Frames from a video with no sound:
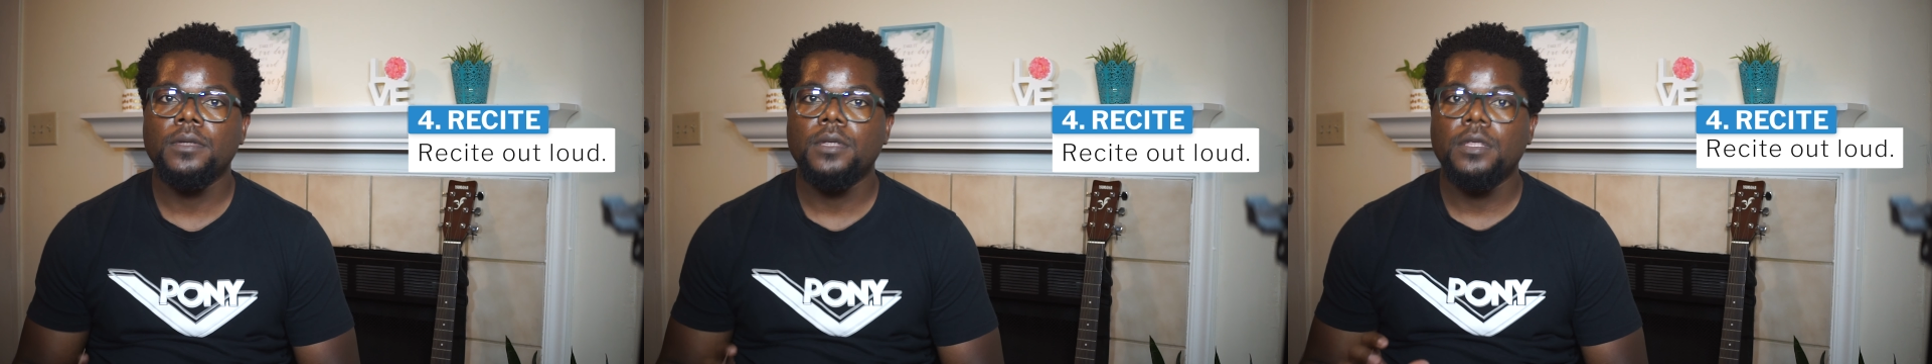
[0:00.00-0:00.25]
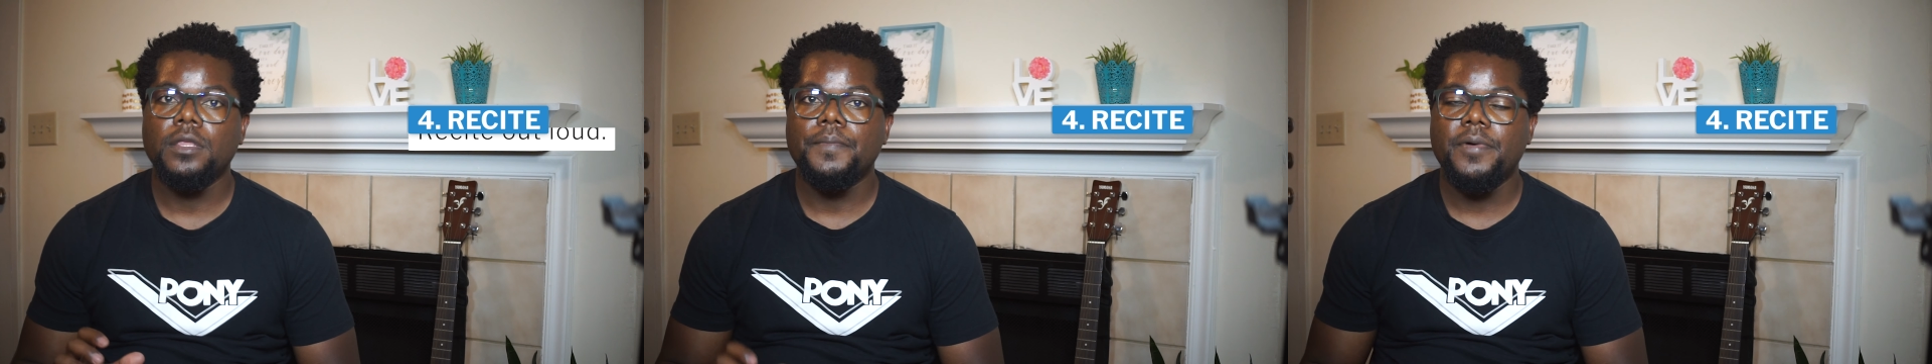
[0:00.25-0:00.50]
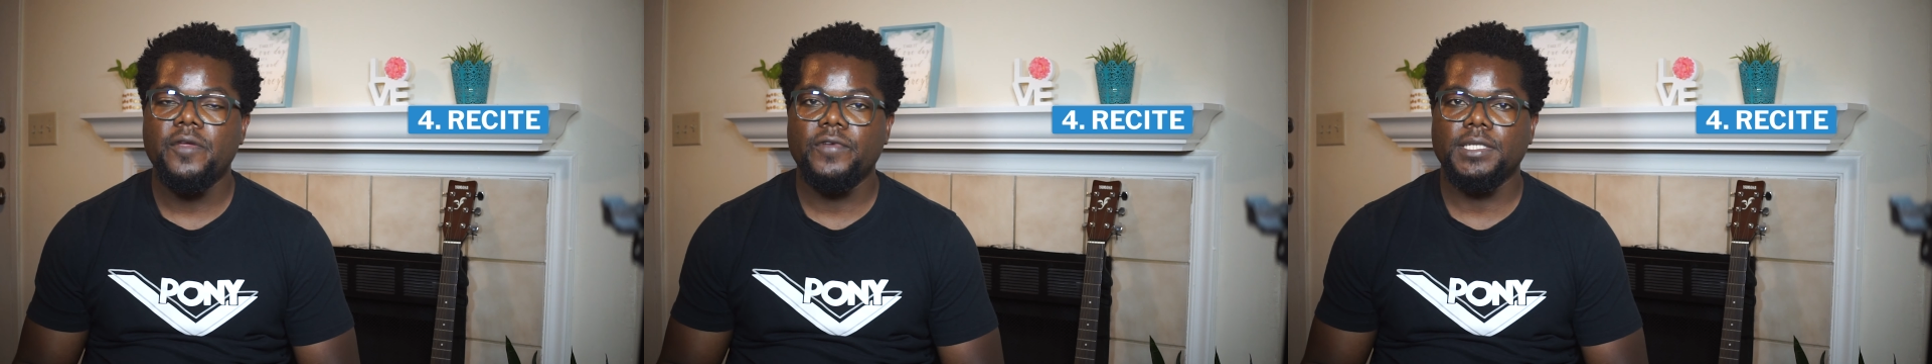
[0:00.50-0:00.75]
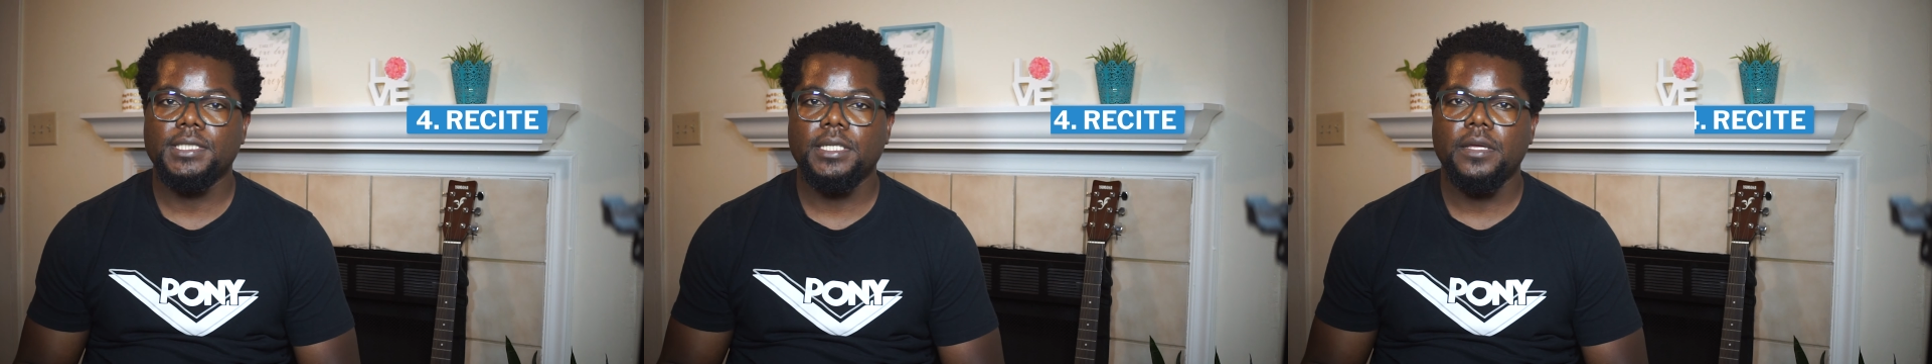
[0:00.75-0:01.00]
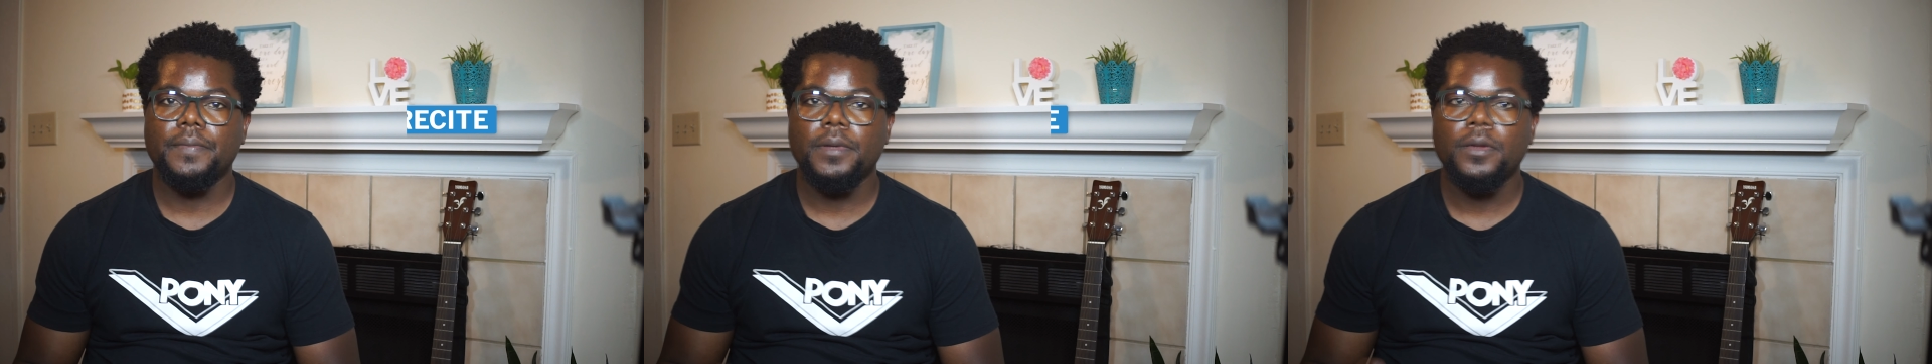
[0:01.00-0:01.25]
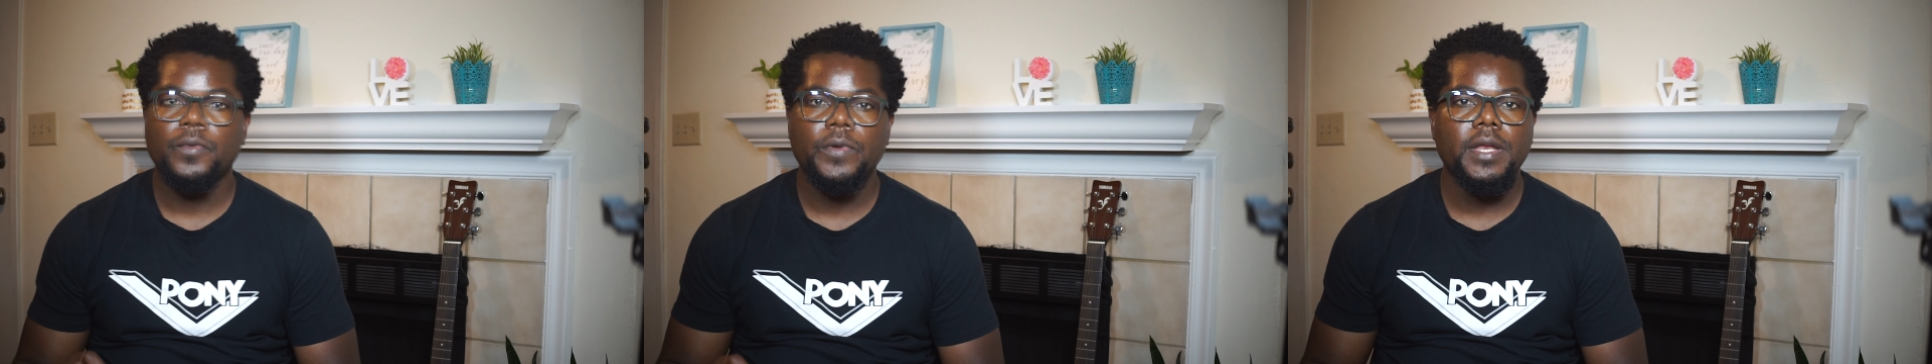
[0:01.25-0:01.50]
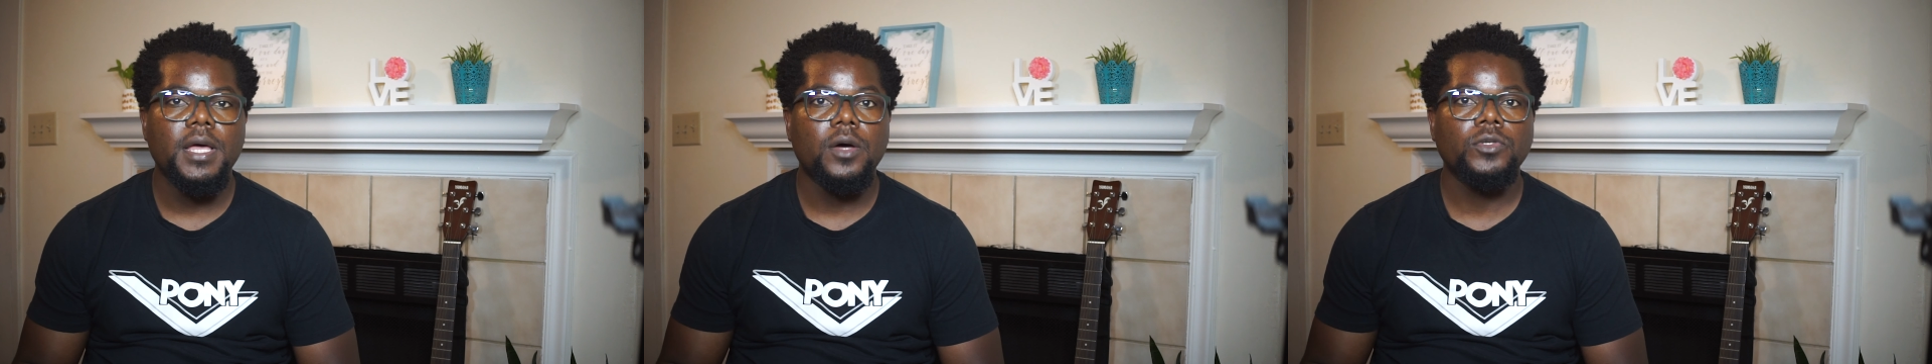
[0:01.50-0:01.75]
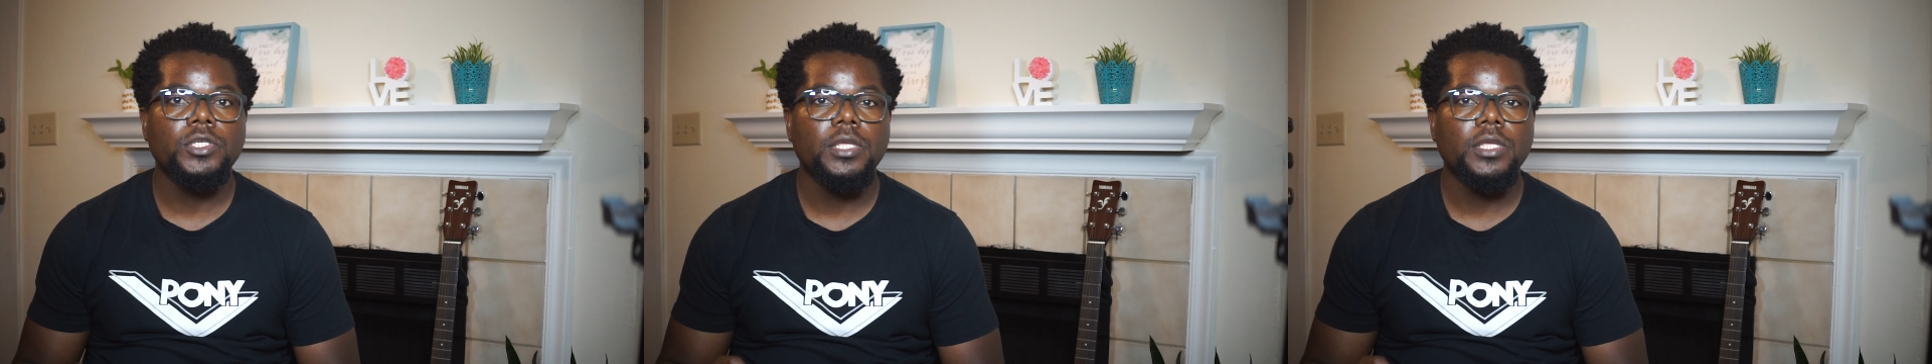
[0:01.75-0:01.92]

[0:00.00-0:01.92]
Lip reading: in the previous step. Read out